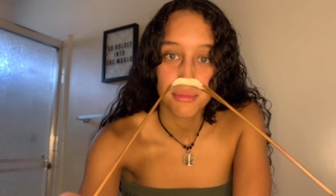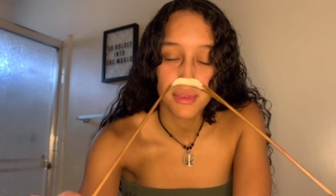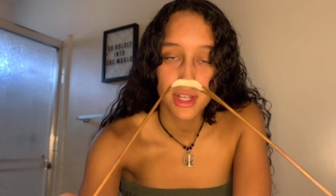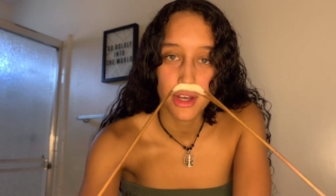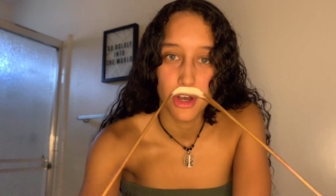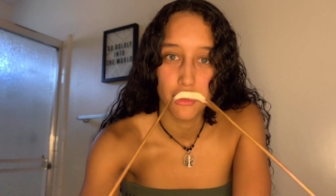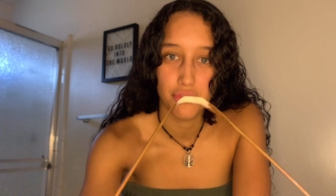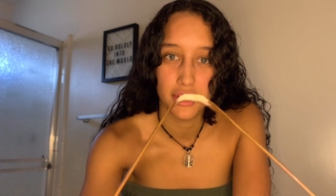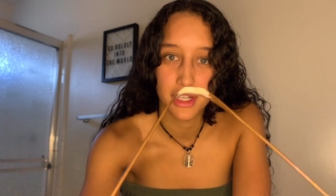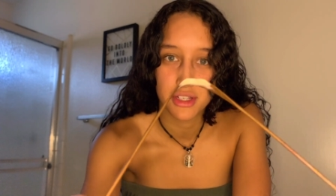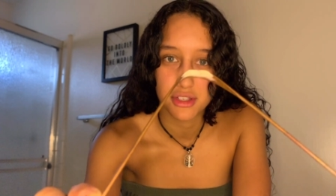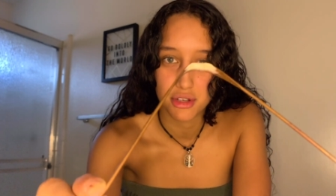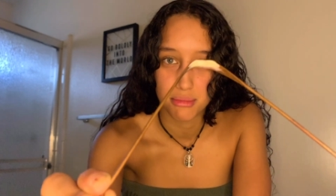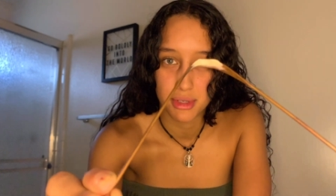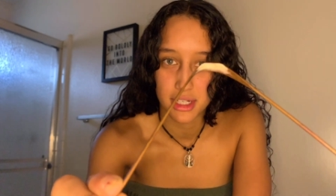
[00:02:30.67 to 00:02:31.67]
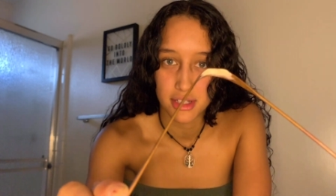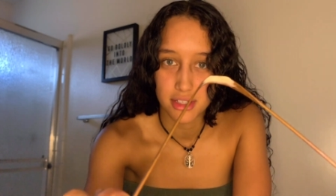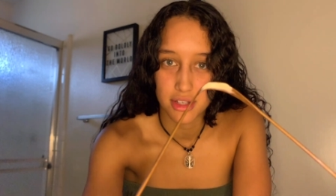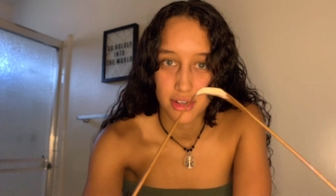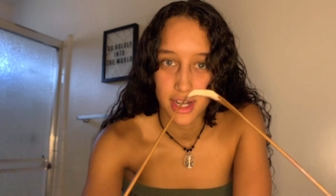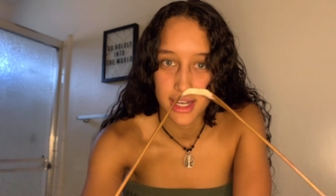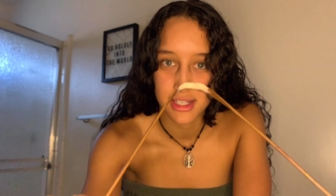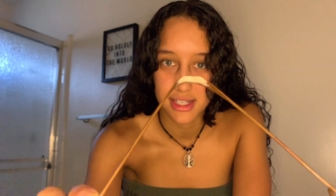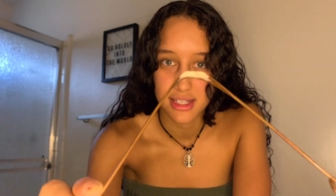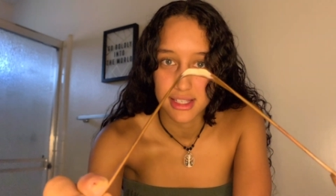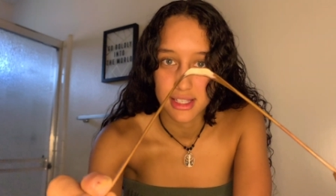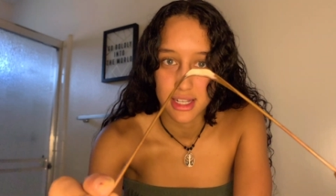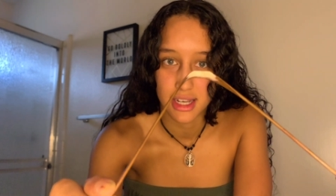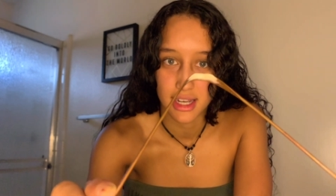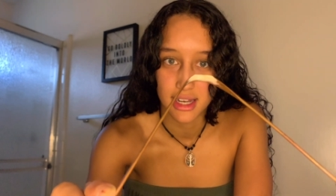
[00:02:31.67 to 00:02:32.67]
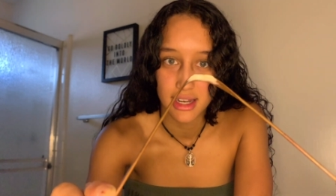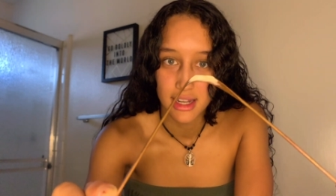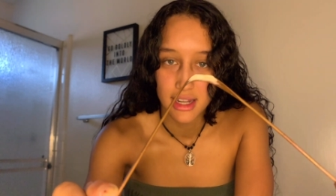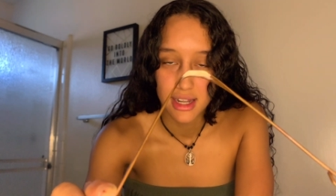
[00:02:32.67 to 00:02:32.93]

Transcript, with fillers: Hopefully it zoomed in so you guys can see it.